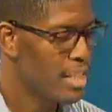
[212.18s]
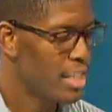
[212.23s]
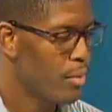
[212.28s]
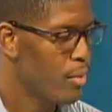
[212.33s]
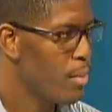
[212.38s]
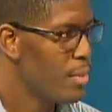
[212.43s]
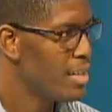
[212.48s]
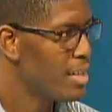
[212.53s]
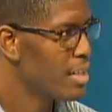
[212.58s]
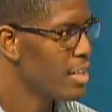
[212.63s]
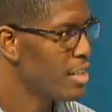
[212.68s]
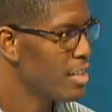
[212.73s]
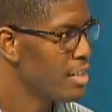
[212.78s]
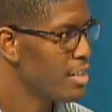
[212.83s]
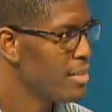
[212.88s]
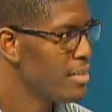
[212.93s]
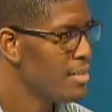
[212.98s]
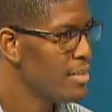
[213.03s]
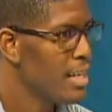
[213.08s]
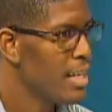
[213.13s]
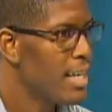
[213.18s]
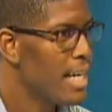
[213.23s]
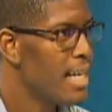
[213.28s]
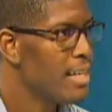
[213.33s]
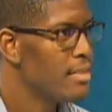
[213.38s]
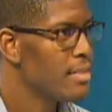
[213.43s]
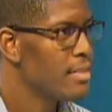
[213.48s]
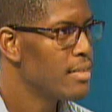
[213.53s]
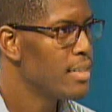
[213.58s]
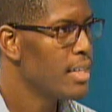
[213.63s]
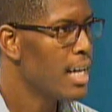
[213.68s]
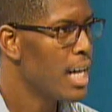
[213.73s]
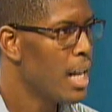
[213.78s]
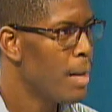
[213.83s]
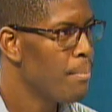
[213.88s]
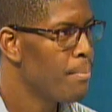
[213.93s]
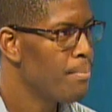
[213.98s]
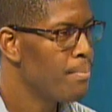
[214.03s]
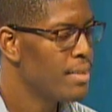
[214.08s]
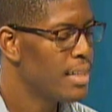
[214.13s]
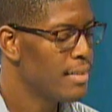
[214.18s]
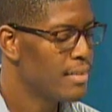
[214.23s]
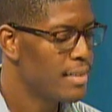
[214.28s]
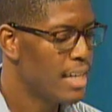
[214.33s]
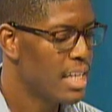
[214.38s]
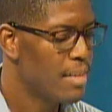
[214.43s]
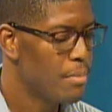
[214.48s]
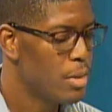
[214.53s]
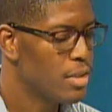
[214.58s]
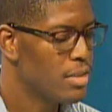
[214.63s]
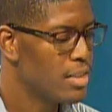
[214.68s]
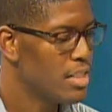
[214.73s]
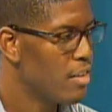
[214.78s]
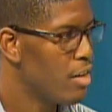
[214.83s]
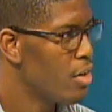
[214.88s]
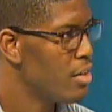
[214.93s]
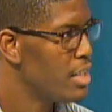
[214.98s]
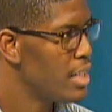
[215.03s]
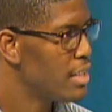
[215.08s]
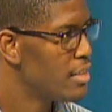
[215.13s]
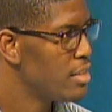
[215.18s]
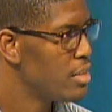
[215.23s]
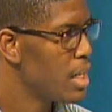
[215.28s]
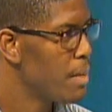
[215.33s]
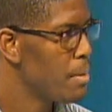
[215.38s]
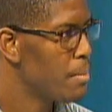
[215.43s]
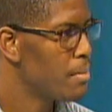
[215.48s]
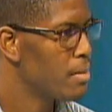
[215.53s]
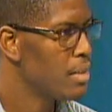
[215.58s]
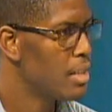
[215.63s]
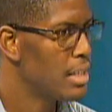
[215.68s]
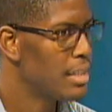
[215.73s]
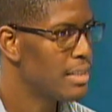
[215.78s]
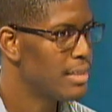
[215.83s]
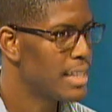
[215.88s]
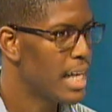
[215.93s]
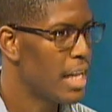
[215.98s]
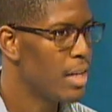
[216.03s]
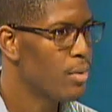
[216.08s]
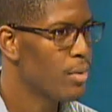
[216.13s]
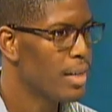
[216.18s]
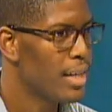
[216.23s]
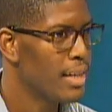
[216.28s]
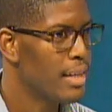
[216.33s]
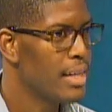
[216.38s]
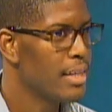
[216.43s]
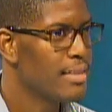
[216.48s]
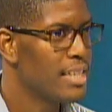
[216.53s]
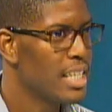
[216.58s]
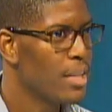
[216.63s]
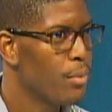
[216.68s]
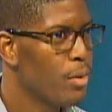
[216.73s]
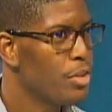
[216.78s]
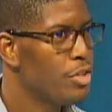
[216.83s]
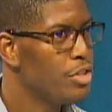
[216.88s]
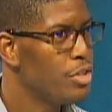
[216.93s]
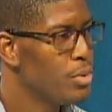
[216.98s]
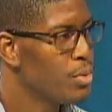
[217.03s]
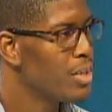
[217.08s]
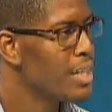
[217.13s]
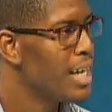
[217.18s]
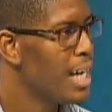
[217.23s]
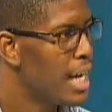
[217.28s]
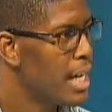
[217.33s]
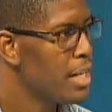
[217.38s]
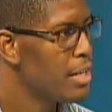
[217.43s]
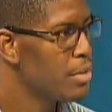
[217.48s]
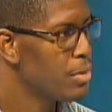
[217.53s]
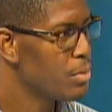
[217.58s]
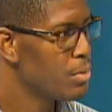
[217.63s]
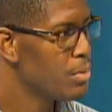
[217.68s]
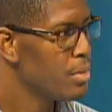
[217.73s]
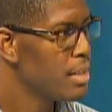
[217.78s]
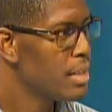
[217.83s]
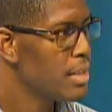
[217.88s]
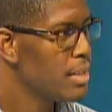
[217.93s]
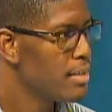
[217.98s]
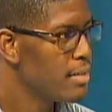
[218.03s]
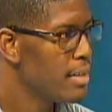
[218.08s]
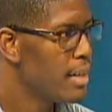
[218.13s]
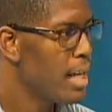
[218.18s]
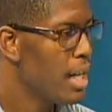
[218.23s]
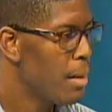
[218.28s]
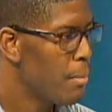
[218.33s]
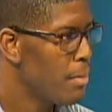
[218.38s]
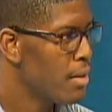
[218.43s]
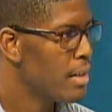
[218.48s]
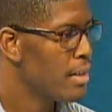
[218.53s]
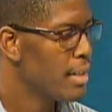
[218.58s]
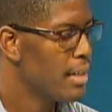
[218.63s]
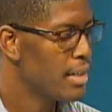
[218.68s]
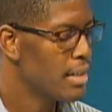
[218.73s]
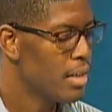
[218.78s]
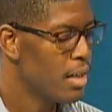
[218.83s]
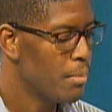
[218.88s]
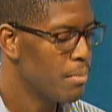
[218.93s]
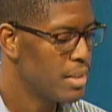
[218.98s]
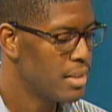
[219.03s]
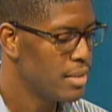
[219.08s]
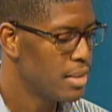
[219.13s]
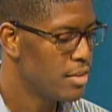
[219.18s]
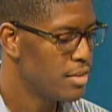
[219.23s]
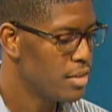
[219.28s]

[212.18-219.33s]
women and girls, it's just to help sensitize persons around the issue, help people to understand, okay, this is what you can do to help um, um this issue.